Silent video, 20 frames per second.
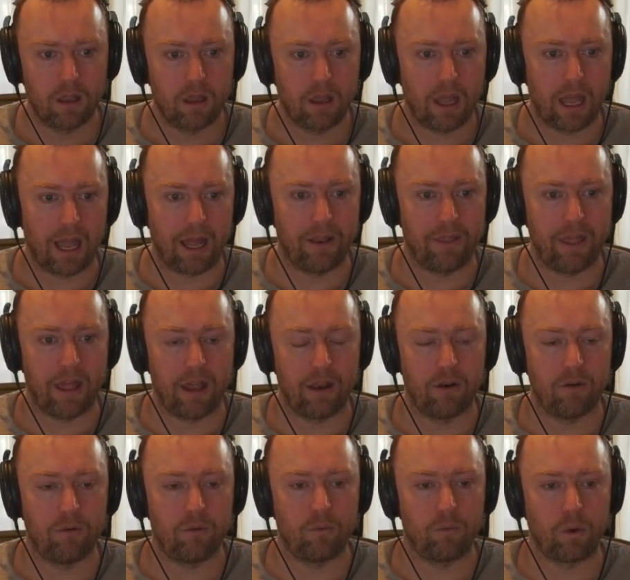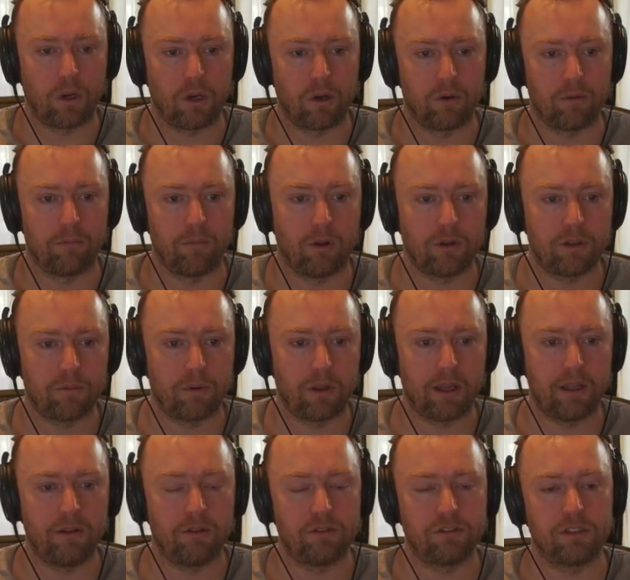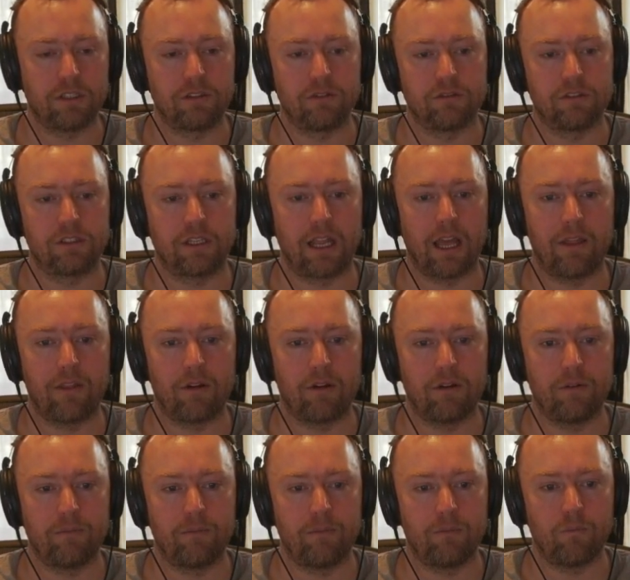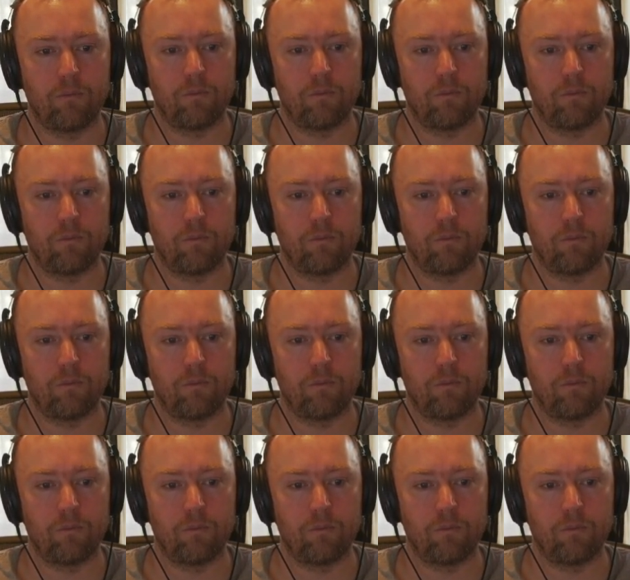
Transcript: And then we're multiplying those signals together,